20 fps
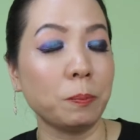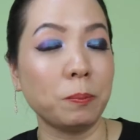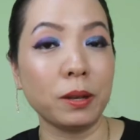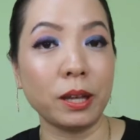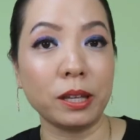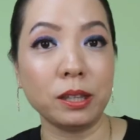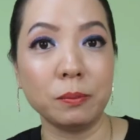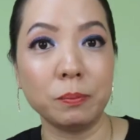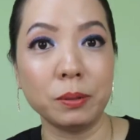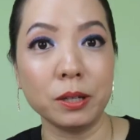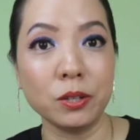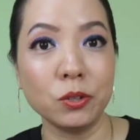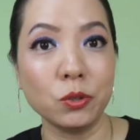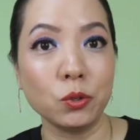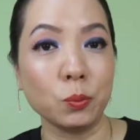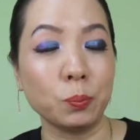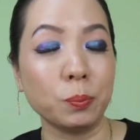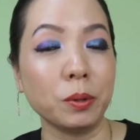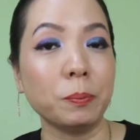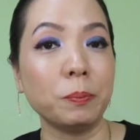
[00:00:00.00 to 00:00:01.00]
blendable,
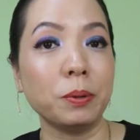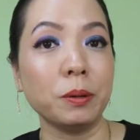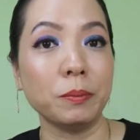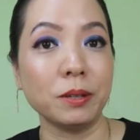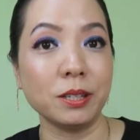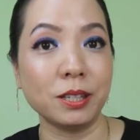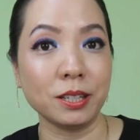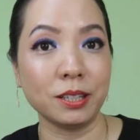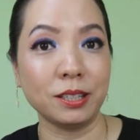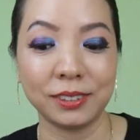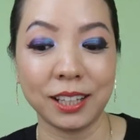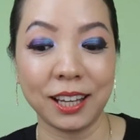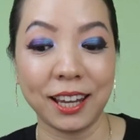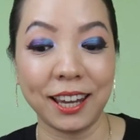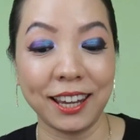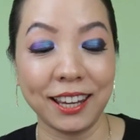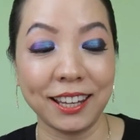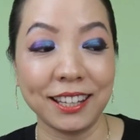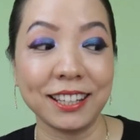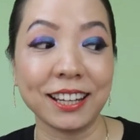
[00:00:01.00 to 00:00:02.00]
super pigmented.
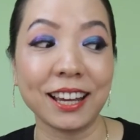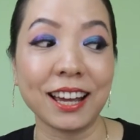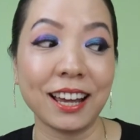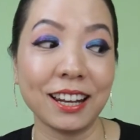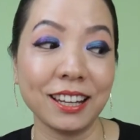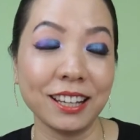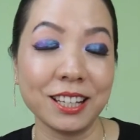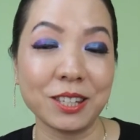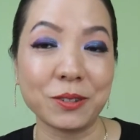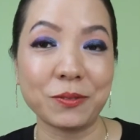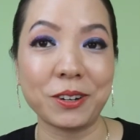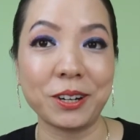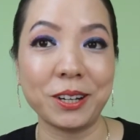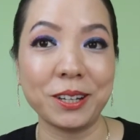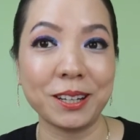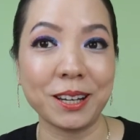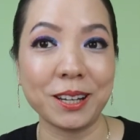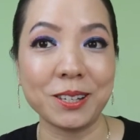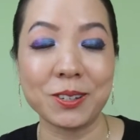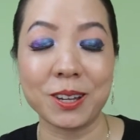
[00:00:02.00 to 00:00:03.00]
And the color is
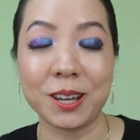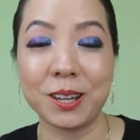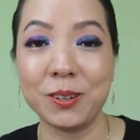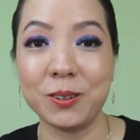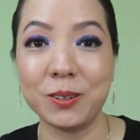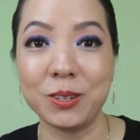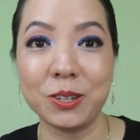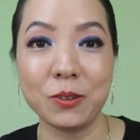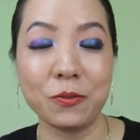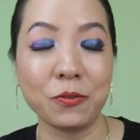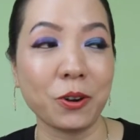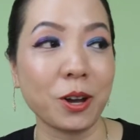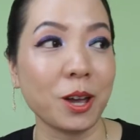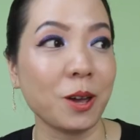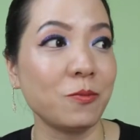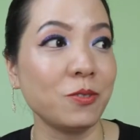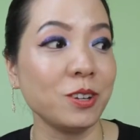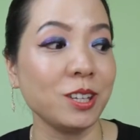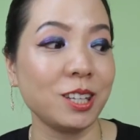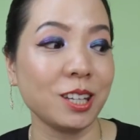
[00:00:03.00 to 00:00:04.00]
very nice. You can use it for
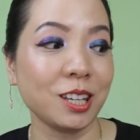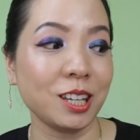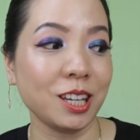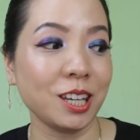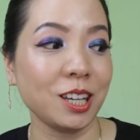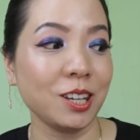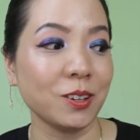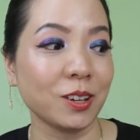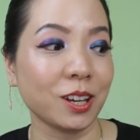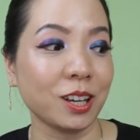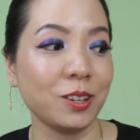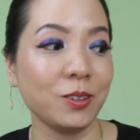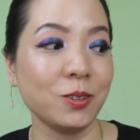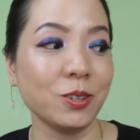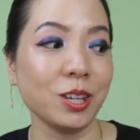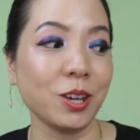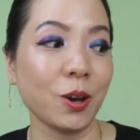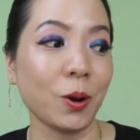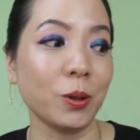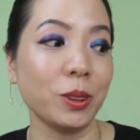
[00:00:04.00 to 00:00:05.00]
every day. You can
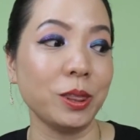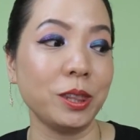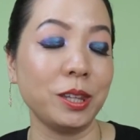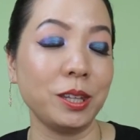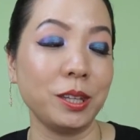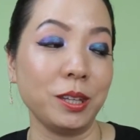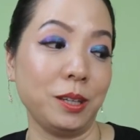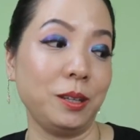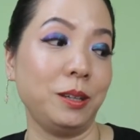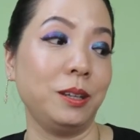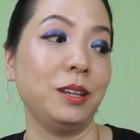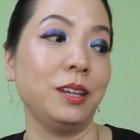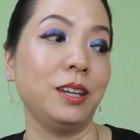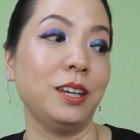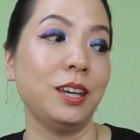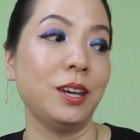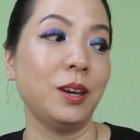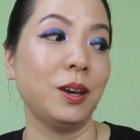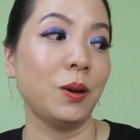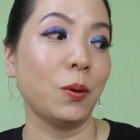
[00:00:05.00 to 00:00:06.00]
use it on the
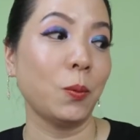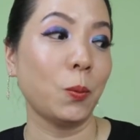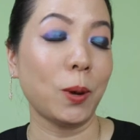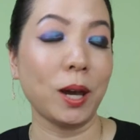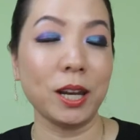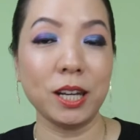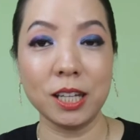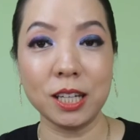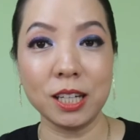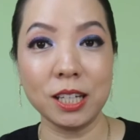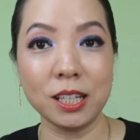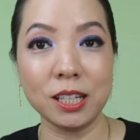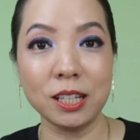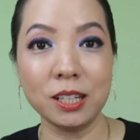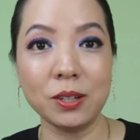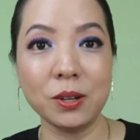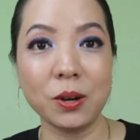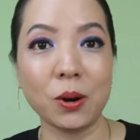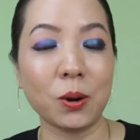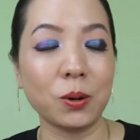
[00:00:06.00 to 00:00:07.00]

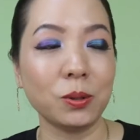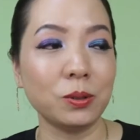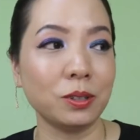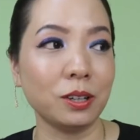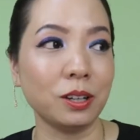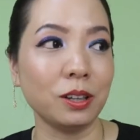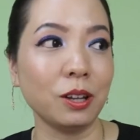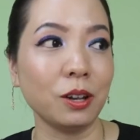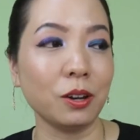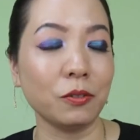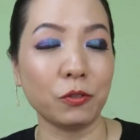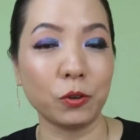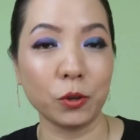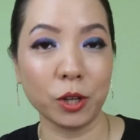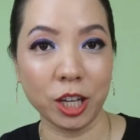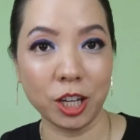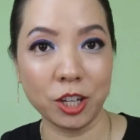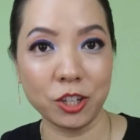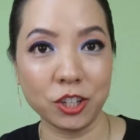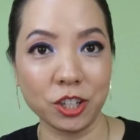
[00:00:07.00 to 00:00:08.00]
wedding, on a lot of
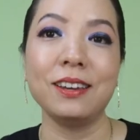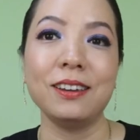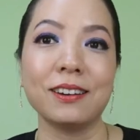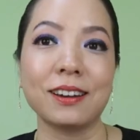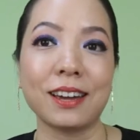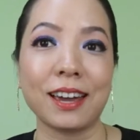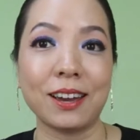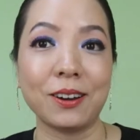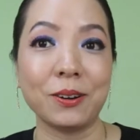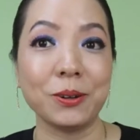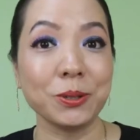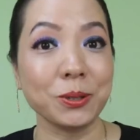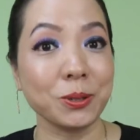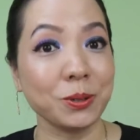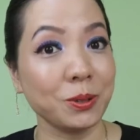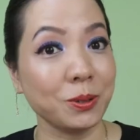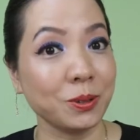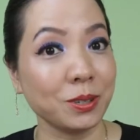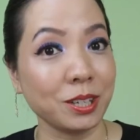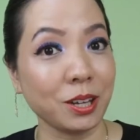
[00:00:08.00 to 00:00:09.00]
occasions. You can also
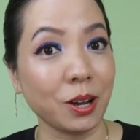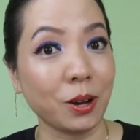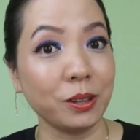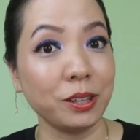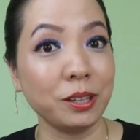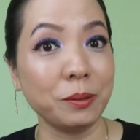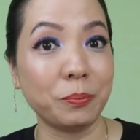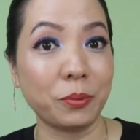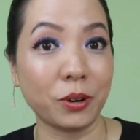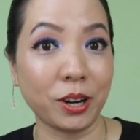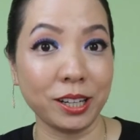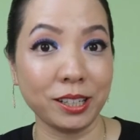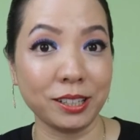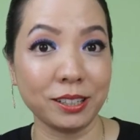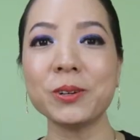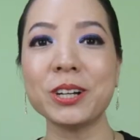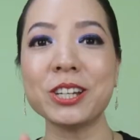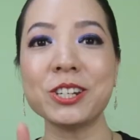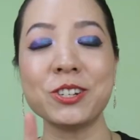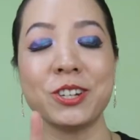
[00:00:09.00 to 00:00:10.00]
use it on the bride.
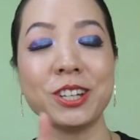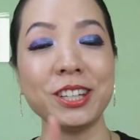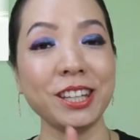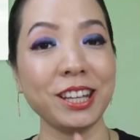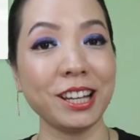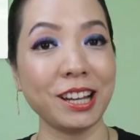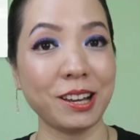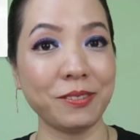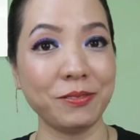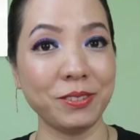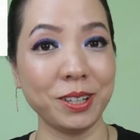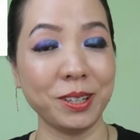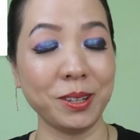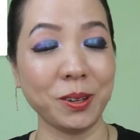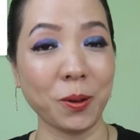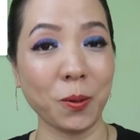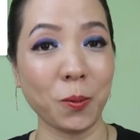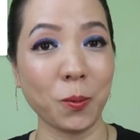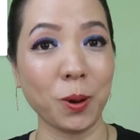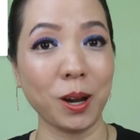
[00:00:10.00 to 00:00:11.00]
Question
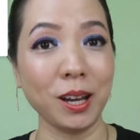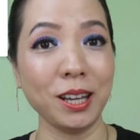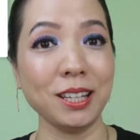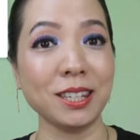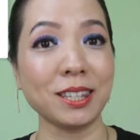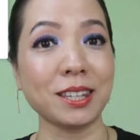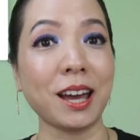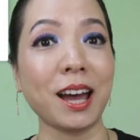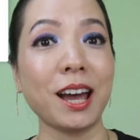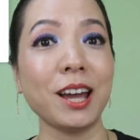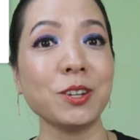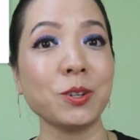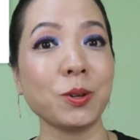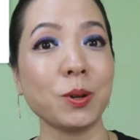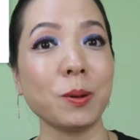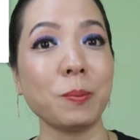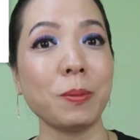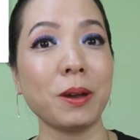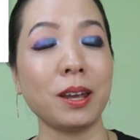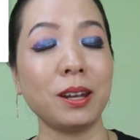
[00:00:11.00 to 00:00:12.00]
11. Why is the
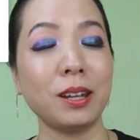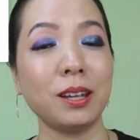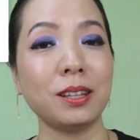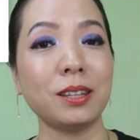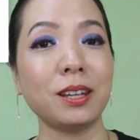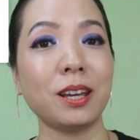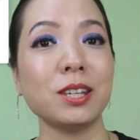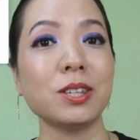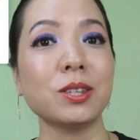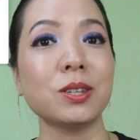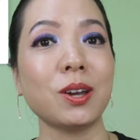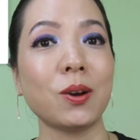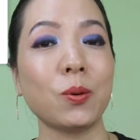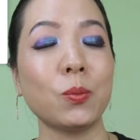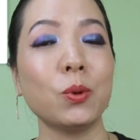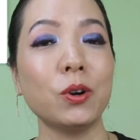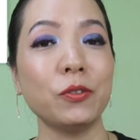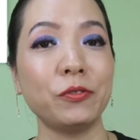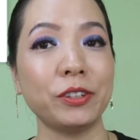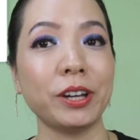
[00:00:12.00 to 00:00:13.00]
eyeshadow palette that is
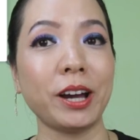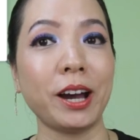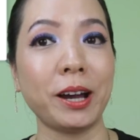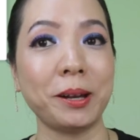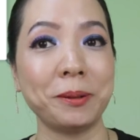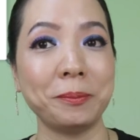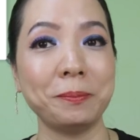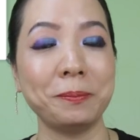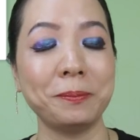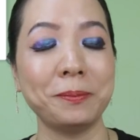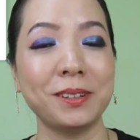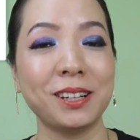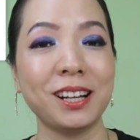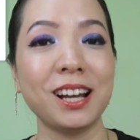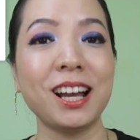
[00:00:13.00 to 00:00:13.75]
not worth the hype?